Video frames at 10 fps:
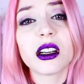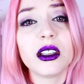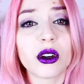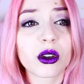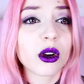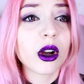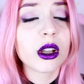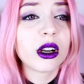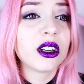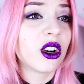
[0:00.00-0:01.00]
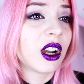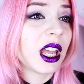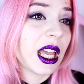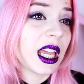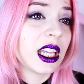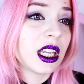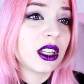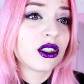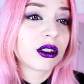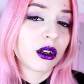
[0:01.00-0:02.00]
your color, your
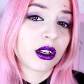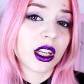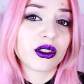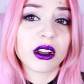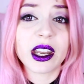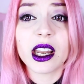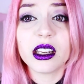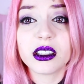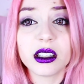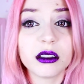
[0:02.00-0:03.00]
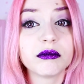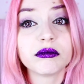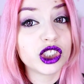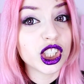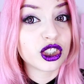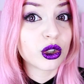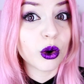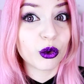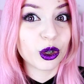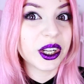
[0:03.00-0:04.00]
age, your nationality, just go for